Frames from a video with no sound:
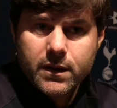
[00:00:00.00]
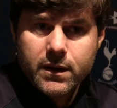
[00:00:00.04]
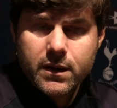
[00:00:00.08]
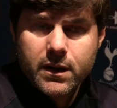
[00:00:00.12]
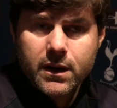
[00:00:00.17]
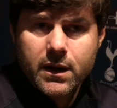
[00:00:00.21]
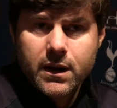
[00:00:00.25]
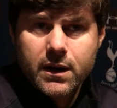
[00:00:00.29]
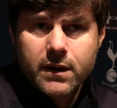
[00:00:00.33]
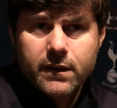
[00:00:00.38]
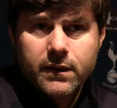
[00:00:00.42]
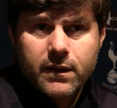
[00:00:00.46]

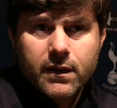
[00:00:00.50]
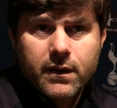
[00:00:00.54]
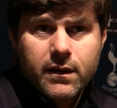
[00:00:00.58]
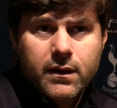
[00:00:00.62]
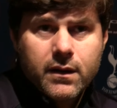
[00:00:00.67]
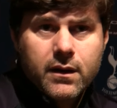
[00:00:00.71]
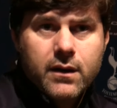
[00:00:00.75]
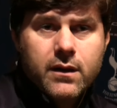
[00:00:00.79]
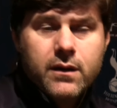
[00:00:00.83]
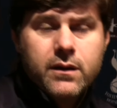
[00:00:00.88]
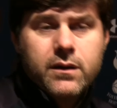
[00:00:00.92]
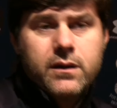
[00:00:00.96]
Yes, I,
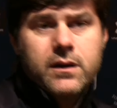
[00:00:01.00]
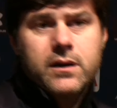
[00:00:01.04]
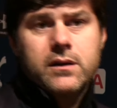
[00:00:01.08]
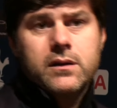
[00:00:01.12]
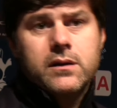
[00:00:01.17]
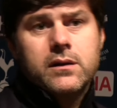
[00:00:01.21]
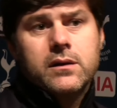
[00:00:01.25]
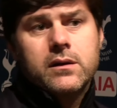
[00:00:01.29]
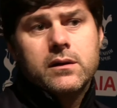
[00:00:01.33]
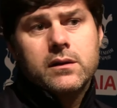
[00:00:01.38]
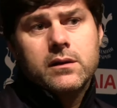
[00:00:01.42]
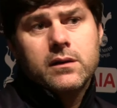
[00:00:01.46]
I
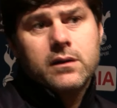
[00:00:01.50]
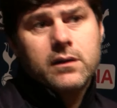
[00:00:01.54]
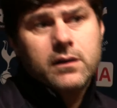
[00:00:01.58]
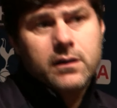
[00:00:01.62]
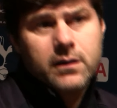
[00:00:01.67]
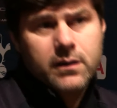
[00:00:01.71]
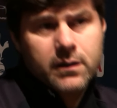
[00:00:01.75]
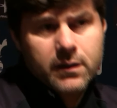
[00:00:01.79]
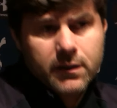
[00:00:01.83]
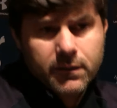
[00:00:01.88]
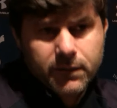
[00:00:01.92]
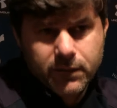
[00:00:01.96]
think
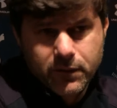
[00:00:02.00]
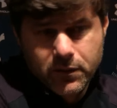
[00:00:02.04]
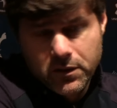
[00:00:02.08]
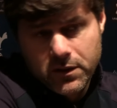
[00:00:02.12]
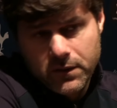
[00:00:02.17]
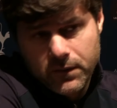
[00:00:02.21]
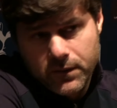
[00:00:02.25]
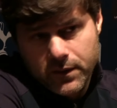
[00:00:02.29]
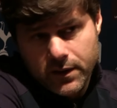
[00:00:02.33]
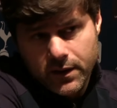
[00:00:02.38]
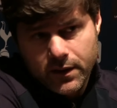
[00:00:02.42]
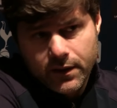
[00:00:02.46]
for
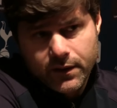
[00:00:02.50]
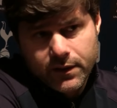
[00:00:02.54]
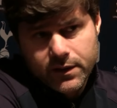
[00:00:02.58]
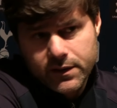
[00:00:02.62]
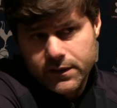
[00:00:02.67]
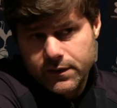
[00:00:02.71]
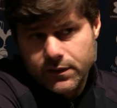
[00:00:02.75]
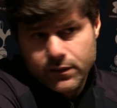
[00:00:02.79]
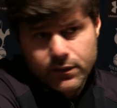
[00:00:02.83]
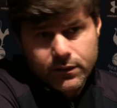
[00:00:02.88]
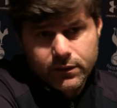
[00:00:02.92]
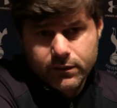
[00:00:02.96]
different
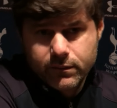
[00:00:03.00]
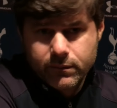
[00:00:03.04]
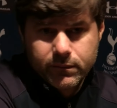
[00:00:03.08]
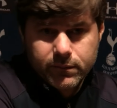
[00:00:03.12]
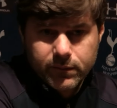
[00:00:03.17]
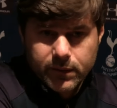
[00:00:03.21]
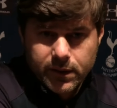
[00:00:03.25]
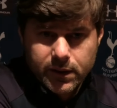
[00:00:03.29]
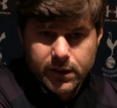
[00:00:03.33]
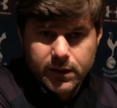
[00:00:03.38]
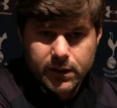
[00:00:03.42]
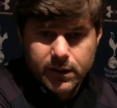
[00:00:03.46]
reason
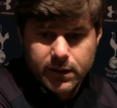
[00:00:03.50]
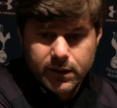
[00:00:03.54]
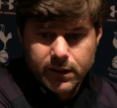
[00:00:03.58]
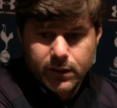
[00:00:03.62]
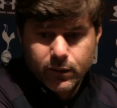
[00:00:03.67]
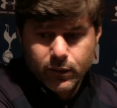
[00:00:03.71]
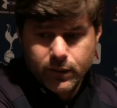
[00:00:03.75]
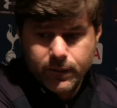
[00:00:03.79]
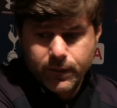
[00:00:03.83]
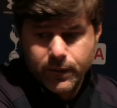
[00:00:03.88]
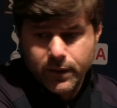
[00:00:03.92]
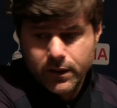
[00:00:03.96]

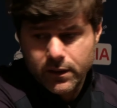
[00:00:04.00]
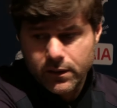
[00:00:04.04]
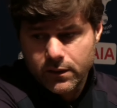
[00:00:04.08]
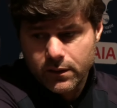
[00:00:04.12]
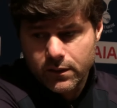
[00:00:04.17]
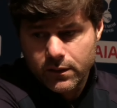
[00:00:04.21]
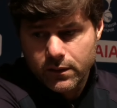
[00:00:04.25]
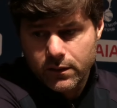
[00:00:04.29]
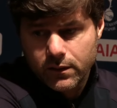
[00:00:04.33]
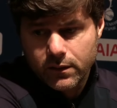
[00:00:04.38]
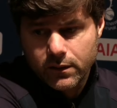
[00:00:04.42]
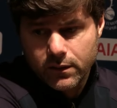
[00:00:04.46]
uh, we
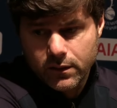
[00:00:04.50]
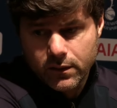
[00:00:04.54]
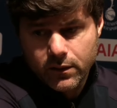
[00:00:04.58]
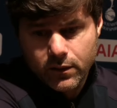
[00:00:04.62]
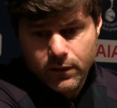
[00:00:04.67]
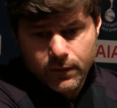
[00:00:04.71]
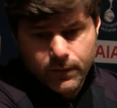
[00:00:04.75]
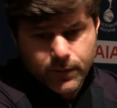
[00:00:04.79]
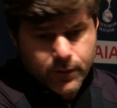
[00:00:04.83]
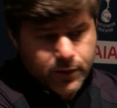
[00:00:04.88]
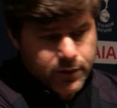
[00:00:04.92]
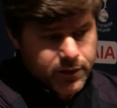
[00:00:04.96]
feel
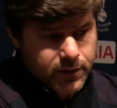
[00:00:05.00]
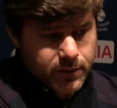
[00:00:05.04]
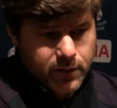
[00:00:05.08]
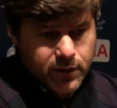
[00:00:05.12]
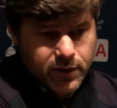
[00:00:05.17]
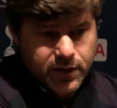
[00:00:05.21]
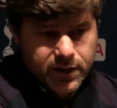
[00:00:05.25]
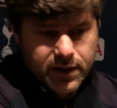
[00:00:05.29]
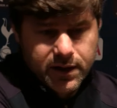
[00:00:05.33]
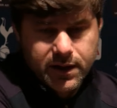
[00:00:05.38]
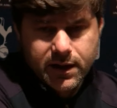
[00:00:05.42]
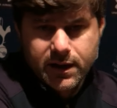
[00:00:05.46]

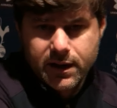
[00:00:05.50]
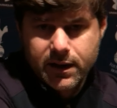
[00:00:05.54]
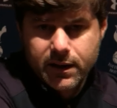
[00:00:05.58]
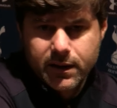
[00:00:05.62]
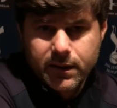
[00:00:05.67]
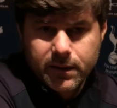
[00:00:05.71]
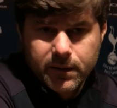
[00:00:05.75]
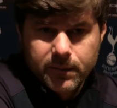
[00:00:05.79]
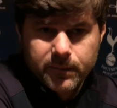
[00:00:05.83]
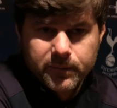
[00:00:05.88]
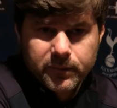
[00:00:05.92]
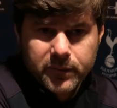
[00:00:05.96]
comfortable here.
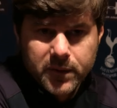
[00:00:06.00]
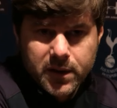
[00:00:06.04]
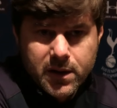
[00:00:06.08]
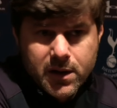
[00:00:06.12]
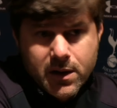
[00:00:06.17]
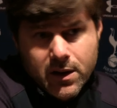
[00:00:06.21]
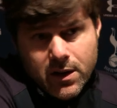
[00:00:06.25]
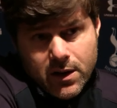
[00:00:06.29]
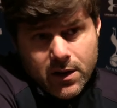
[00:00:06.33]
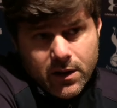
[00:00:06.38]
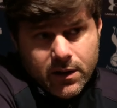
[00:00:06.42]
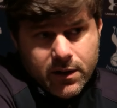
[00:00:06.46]
Um,
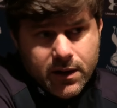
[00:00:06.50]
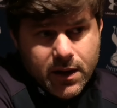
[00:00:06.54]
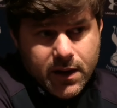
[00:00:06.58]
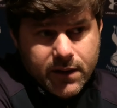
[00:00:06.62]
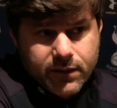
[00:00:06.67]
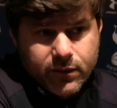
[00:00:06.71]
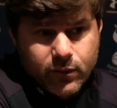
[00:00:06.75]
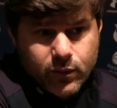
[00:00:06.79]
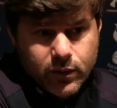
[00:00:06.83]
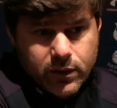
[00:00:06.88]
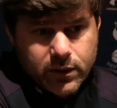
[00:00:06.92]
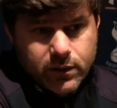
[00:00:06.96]

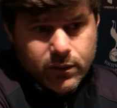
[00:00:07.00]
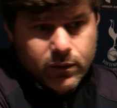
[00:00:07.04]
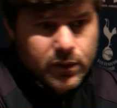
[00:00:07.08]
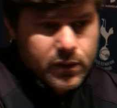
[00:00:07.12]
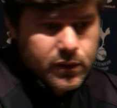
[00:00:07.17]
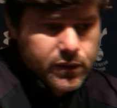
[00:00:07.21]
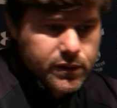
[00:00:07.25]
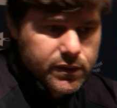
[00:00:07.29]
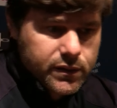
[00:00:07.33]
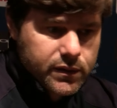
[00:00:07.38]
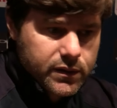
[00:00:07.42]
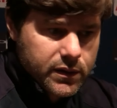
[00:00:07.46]
yes, we,
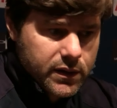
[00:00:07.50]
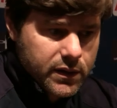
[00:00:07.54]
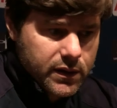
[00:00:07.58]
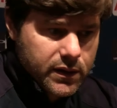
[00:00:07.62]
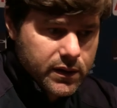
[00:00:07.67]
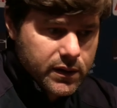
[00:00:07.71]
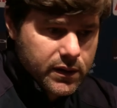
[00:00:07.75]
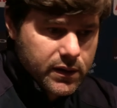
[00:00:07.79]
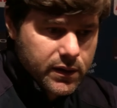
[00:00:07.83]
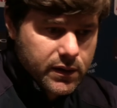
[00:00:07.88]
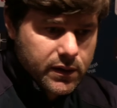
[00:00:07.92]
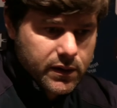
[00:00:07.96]
we lose
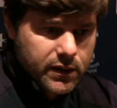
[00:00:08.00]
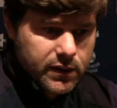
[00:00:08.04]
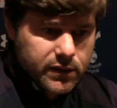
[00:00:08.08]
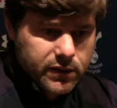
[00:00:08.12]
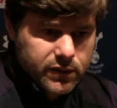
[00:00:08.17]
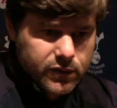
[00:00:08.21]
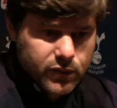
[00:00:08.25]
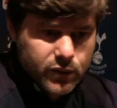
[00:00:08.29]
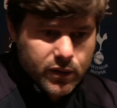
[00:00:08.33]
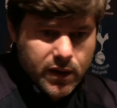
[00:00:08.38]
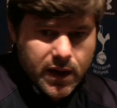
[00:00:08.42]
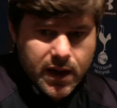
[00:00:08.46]
uh,
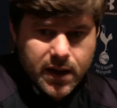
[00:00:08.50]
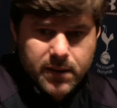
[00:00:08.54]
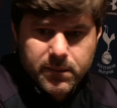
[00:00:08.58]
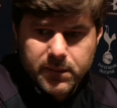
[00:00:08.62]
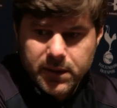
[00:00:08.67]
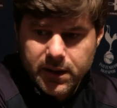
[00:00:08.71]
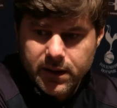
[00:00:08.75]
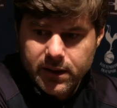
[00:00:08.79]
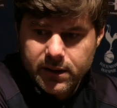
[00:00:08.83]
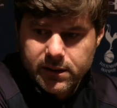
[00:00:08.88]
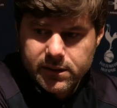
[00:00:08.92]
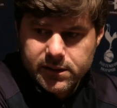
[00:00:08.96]
two
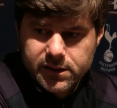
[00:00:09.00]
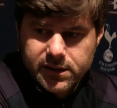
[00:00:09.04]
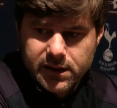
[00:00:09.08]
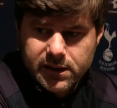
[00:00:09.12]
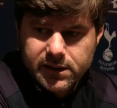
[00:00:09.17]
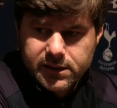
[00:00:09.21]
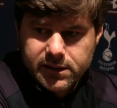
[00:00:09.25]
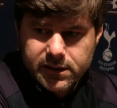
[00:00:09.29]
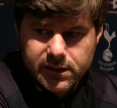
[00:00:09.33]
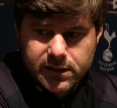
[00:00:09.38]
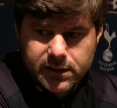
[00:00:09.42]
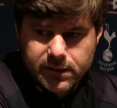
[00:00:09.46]
game against
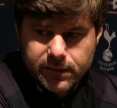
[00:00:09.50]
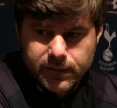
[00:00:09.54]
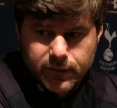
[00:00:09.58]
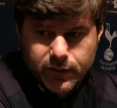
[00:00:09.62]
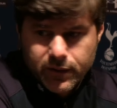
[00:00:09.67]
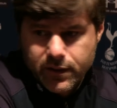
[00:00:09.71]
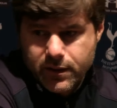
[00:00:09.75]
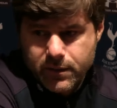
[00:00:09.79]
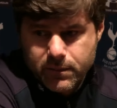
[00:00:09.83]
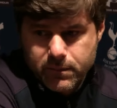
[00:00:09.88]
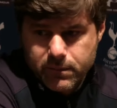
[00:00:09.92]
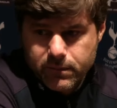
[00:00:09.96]
Chelsea
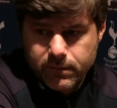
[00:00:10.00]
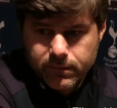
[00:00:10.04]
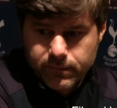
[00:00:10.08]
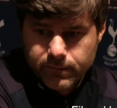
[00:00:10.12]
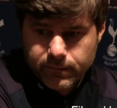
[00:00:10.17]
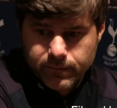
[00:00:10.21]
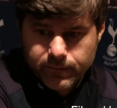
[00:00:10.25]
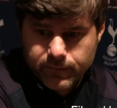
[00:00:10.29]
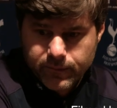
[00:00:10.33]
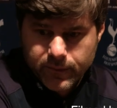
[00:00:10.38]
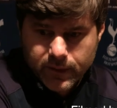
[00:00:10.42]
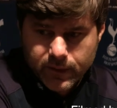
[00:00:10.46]
for them
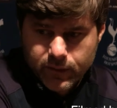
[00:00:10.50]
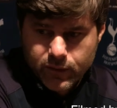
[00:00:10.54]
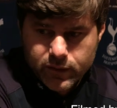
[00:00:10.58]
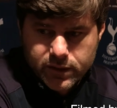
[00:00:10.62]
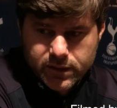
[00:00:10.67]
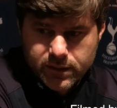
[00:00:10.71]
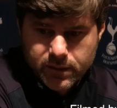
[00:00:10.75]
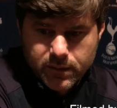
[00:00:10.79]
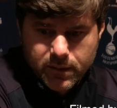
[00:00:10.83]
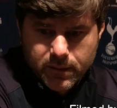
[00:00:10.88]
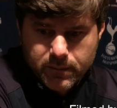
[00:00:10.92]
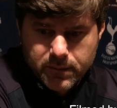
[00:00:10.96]

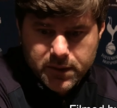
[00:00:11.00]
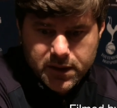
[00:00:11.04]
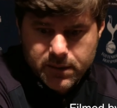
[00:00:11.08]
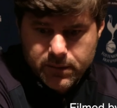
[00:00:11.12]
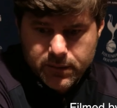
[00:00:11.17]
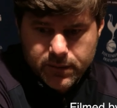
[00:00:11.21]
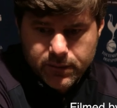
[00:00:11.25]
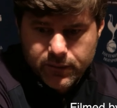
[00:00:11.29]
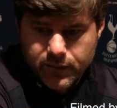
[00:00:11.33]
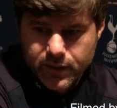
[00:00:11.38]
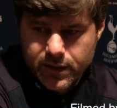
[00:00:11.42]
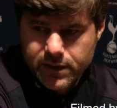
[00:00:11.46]
was a
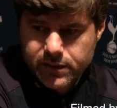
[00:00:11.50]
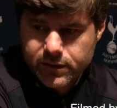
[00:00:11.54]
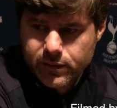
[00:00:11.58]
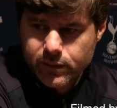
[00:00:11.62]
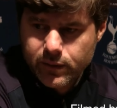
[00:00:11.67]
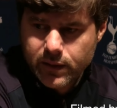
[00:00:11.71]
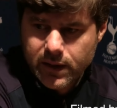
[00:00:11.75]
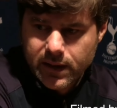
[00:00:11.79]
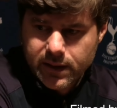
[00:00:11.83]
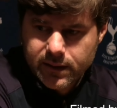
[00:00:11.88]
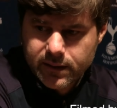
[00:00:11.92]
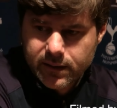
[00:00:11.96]
minimum
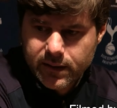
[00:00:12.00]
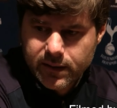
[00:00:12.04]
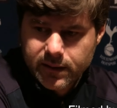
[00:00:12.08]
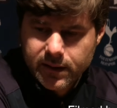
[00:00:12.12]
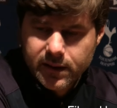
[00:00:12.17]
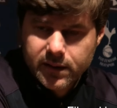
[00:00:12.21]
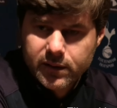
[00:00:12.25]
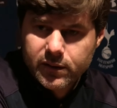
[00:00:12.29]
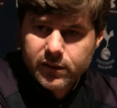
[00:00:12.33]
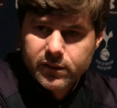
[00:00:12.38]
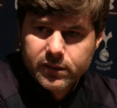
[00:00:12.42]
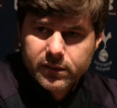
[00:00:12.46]
result, and, and
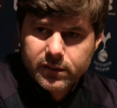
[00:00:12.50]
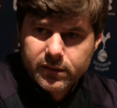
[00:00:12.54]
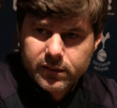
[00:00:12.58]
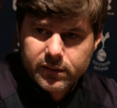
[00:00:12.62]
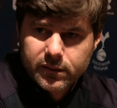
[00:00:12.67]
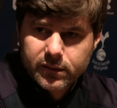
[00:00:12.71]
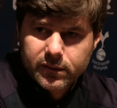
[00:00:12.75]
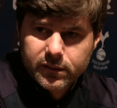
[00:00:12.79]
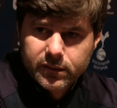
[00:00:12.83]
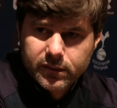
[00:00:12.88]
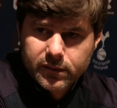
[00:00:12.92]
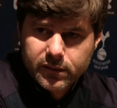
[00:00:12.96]
then on,
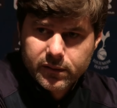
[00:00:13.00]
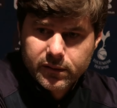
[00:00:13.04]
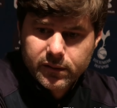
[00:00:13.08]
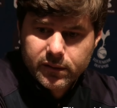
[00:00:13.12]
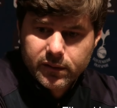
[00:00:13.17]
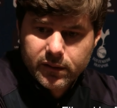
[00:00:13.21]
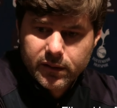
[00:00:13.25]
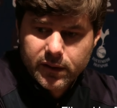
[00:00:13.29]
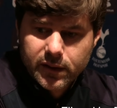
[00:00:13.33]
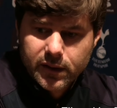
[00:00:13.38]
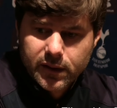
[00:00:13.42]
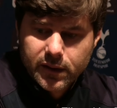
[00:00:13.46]
um,
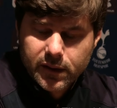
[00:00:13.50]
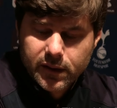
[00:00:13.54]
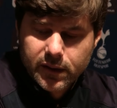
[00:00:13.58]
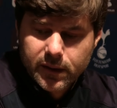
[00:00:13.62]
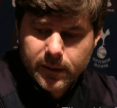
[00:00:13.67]
uh,